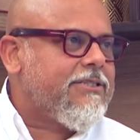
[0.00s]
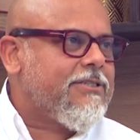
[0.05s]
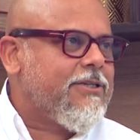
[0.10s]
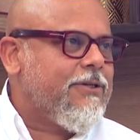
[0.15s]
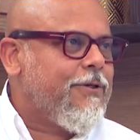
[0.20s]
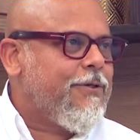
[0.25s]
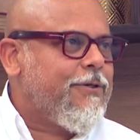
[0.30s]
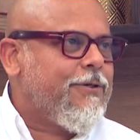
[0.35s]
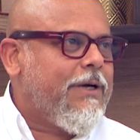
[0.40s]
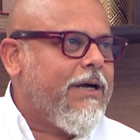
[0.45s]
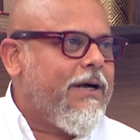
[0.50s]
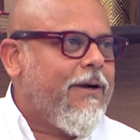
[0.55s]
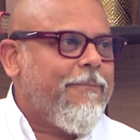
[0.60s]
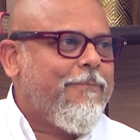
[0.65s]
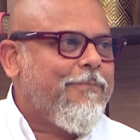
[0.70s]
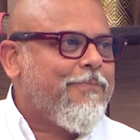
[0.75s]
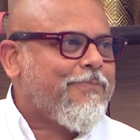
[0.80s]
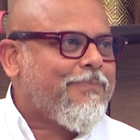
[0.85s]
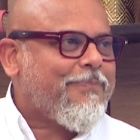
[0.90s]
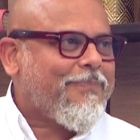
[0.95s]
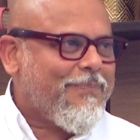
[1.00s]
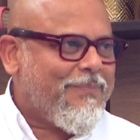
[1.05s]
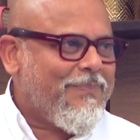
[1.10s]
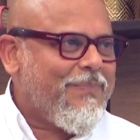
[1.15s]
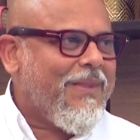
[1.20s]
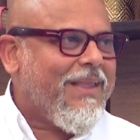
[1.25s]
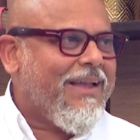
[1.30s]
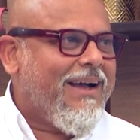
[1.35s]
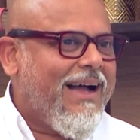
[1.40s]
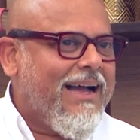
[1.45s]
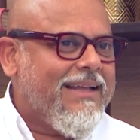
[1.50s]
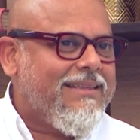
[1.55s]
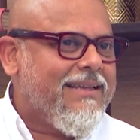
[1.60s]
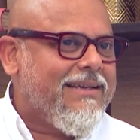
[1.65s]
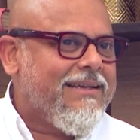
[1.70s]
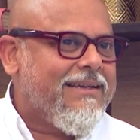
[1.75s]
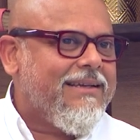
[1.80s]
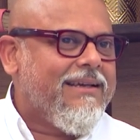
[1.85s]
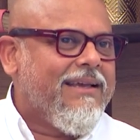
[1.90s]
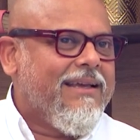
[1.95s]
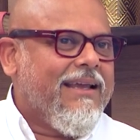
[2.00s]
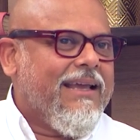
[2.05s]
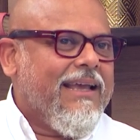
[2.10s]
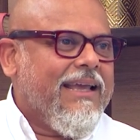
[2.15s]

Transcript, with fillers: So um, I think